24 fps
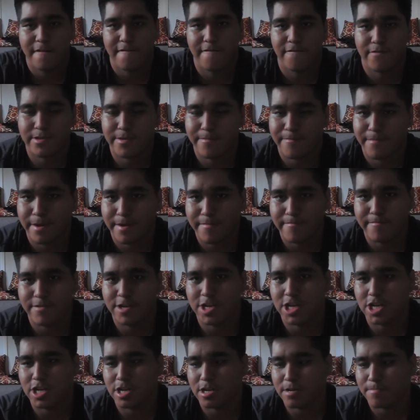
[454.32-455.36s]
the
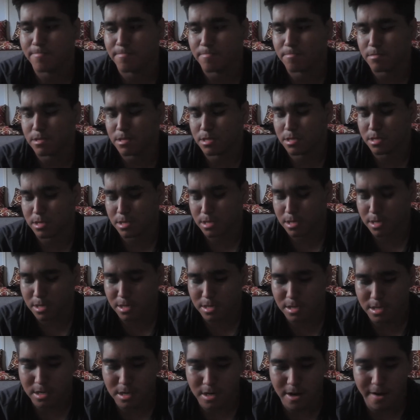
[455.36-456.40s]
membership and
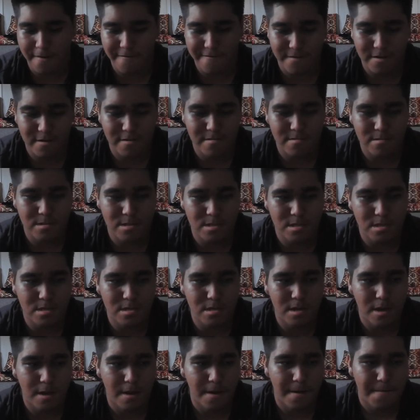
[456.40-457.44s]
stuff, and also
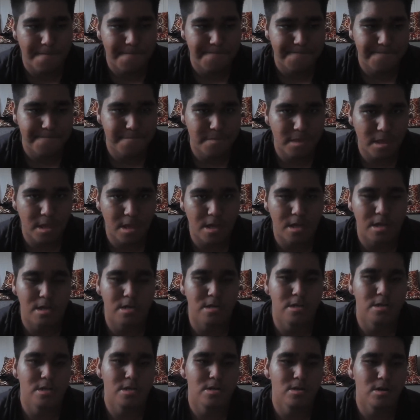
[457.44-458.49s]

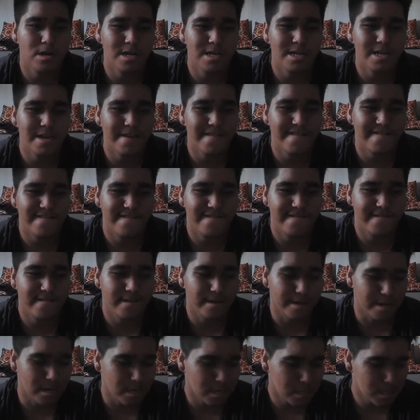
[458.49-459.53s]
to try and get
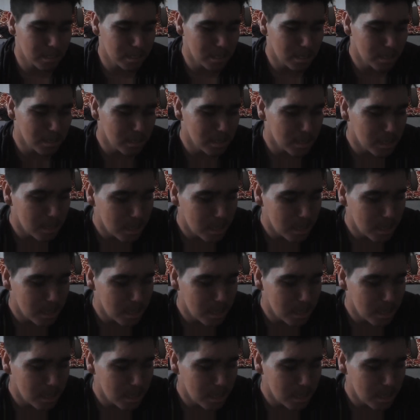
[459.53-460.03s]
fit. So,